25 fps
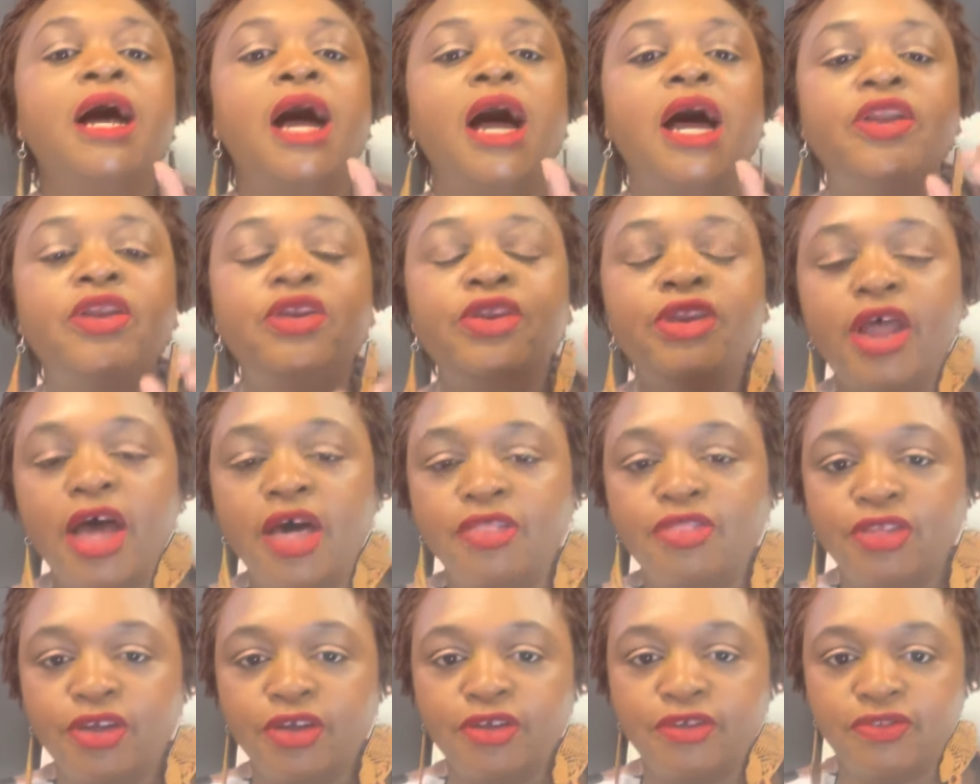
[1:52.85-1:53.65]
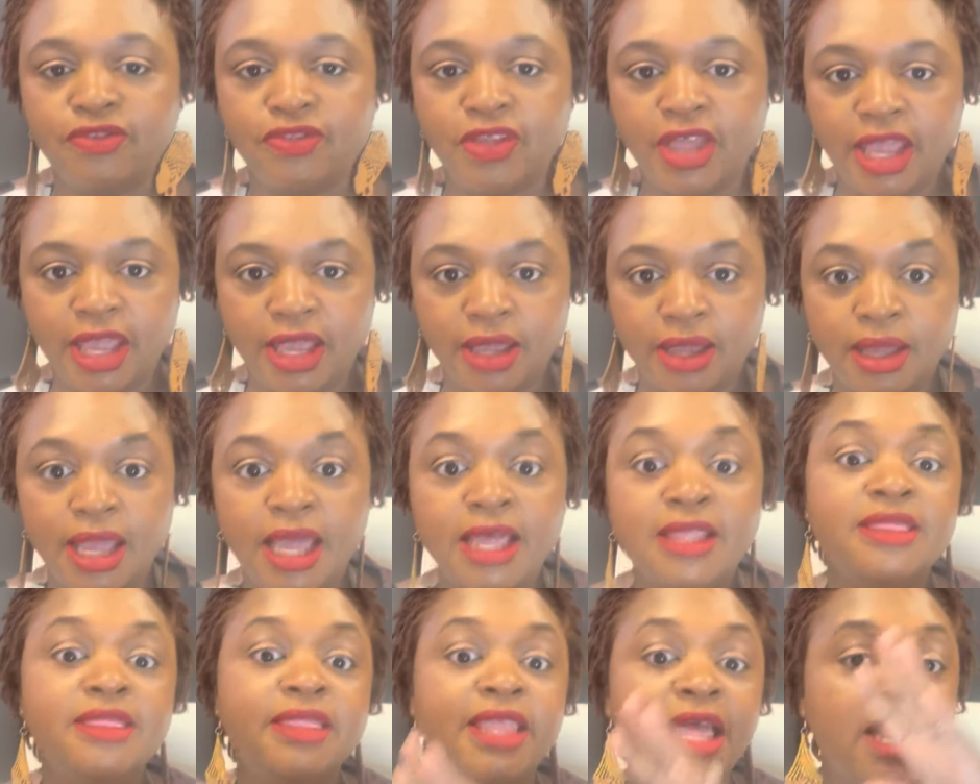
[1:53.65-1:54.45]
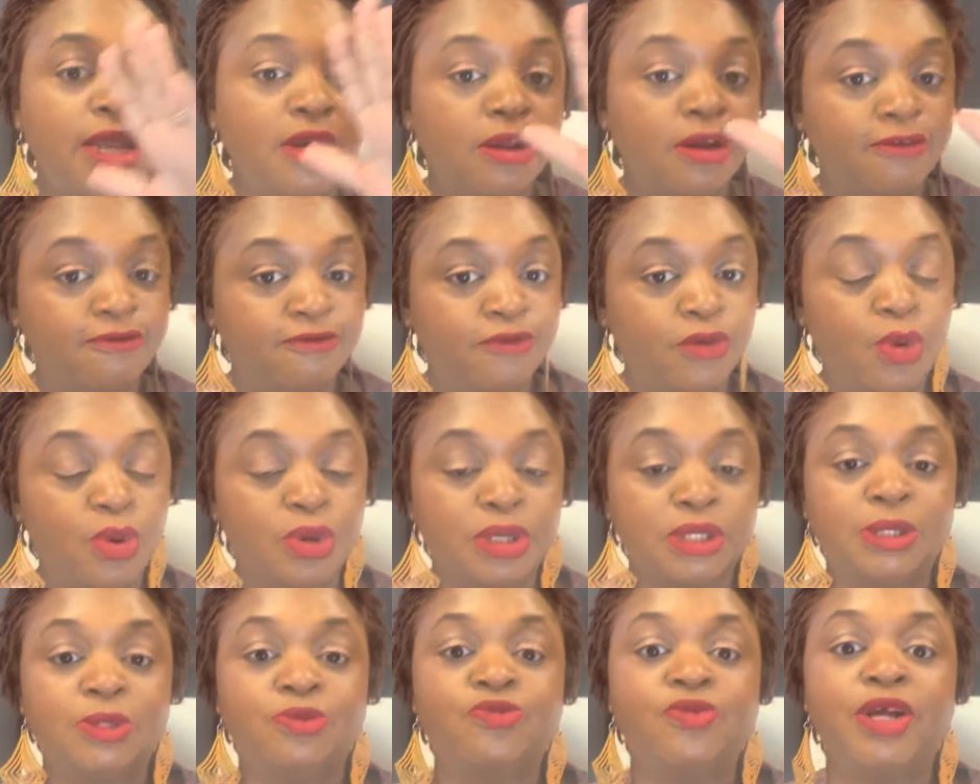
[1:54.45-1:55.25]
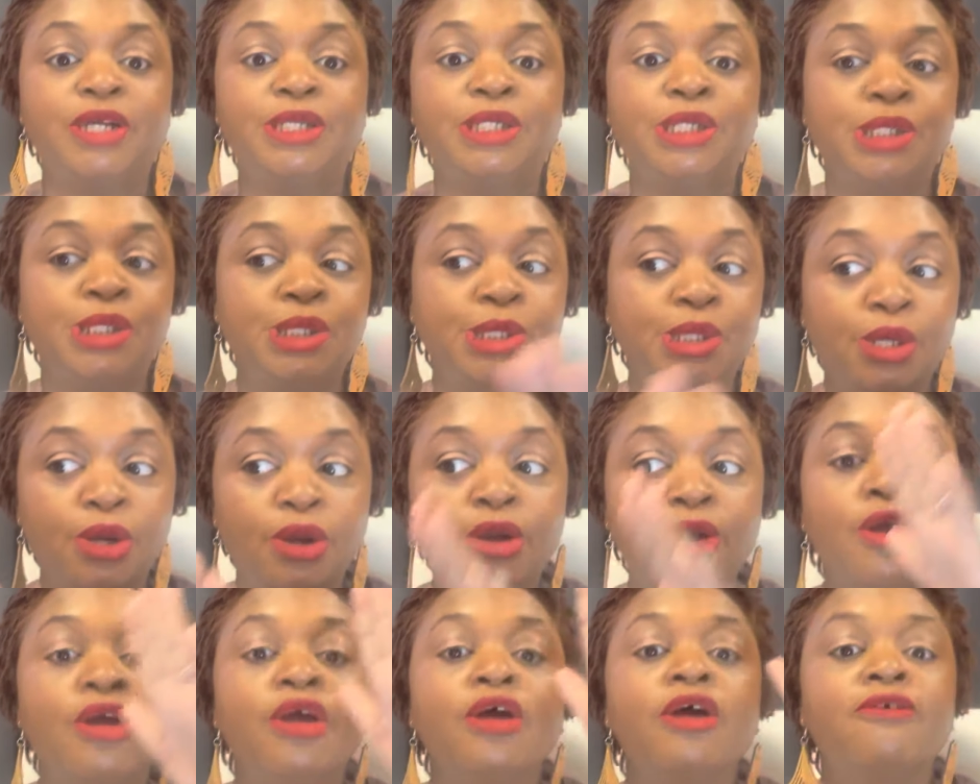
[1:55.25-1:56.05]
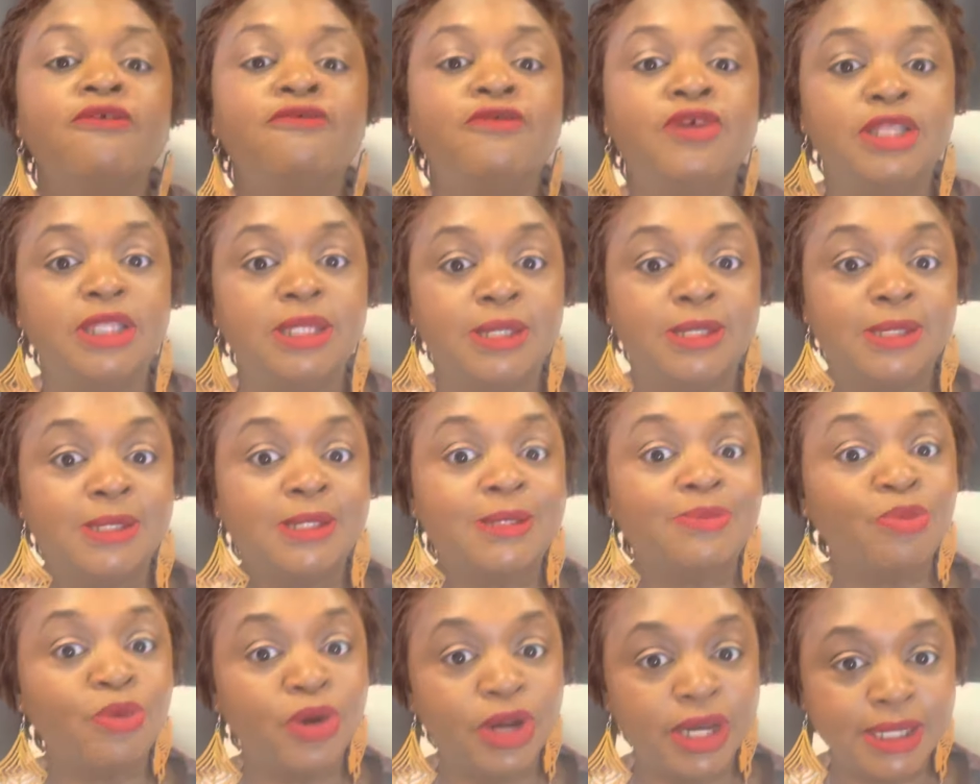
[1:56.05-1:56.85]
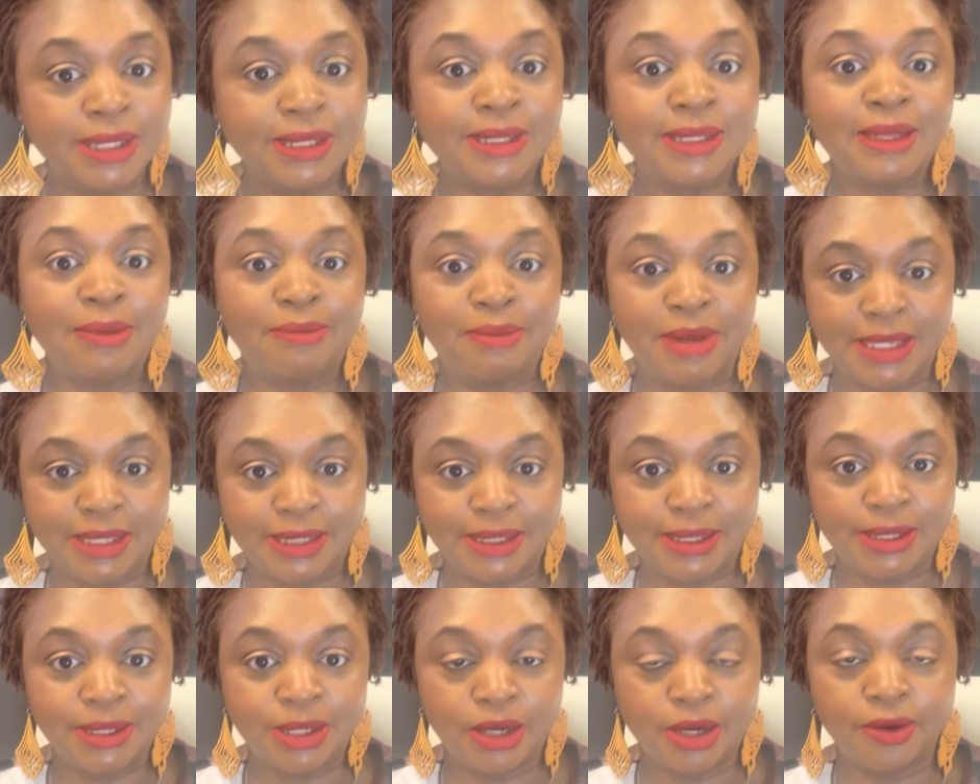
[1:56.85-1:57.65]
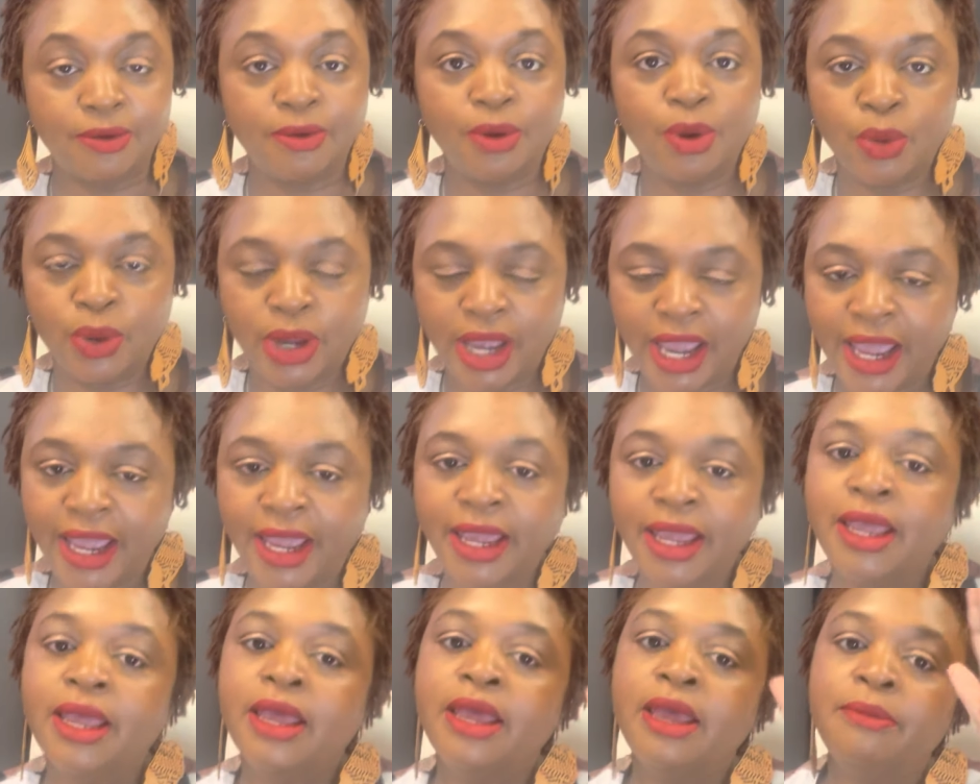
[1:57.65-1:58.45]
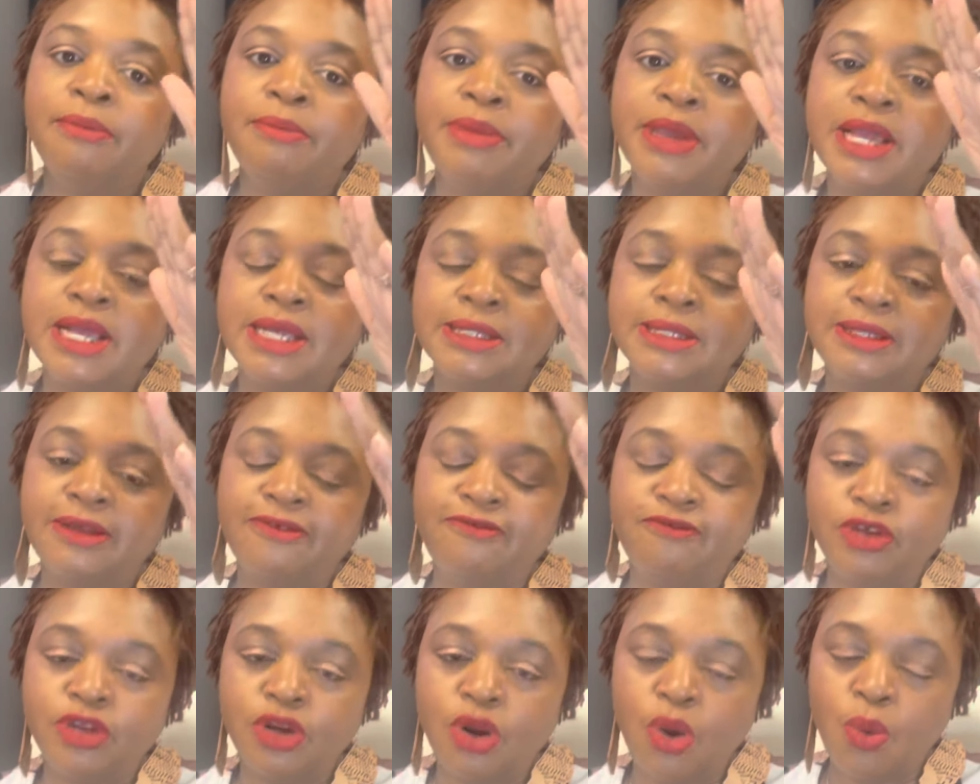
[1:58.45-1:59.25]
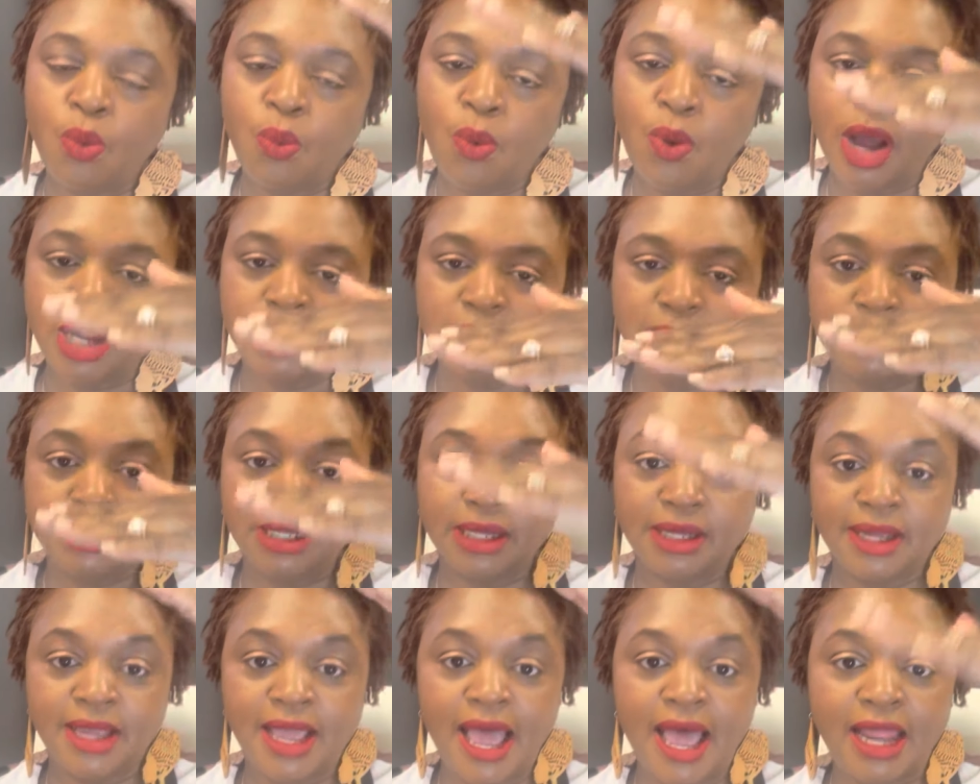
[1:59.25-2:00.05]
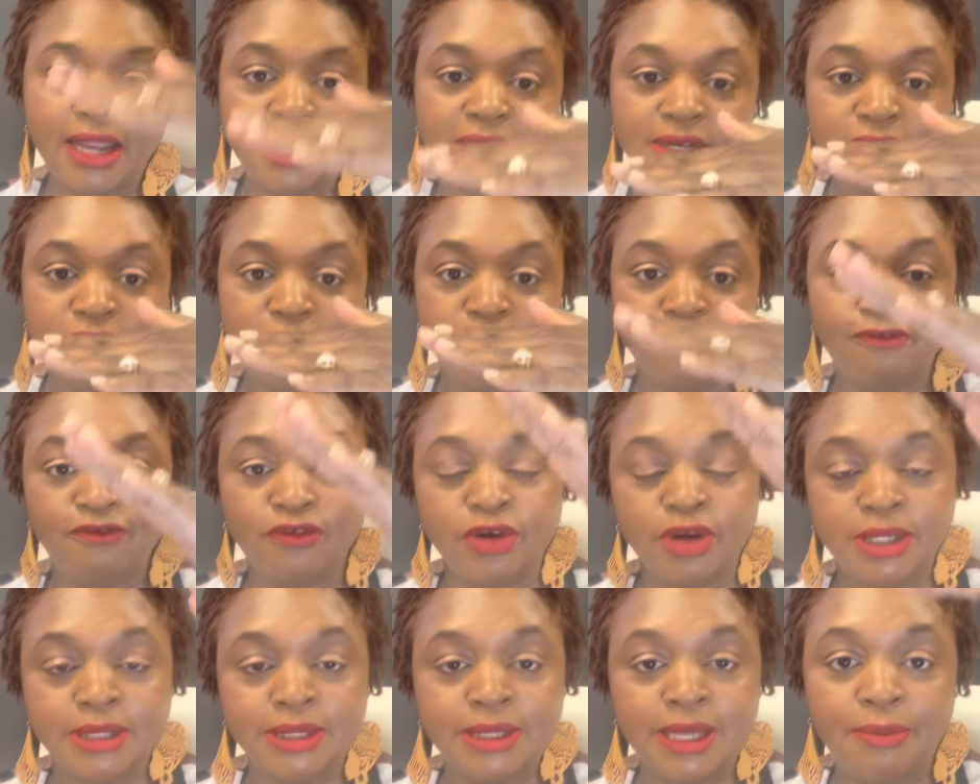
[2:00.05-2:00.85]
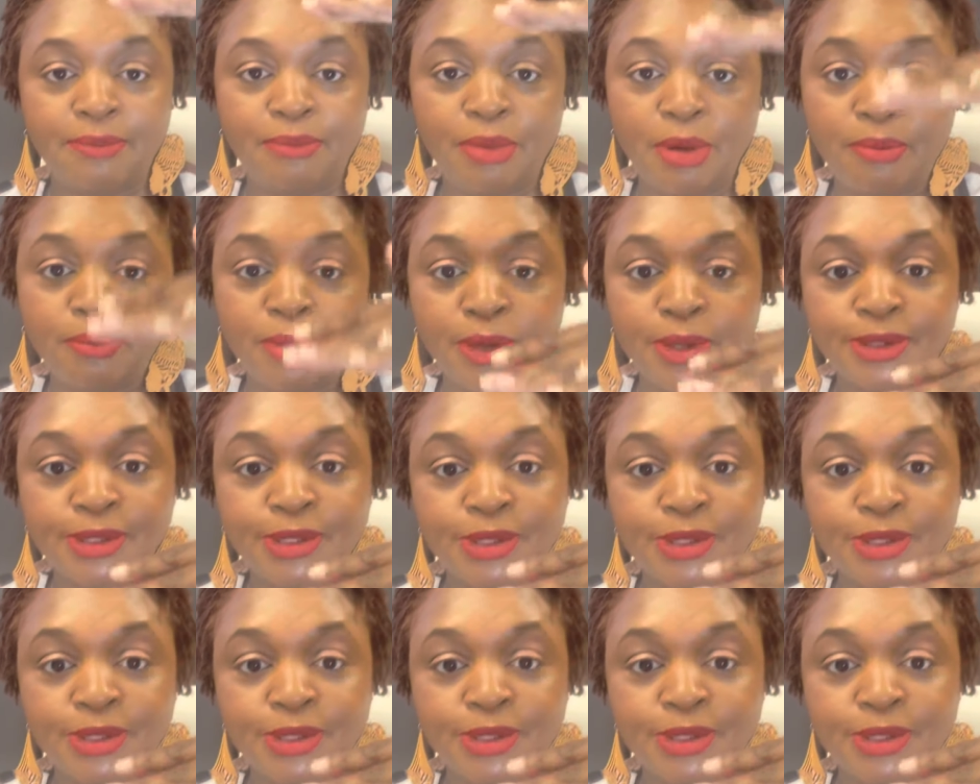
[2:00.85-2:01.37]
Another thing, and then of course register for the spring semester, okay? Because if you don't watch the calendar, for example, most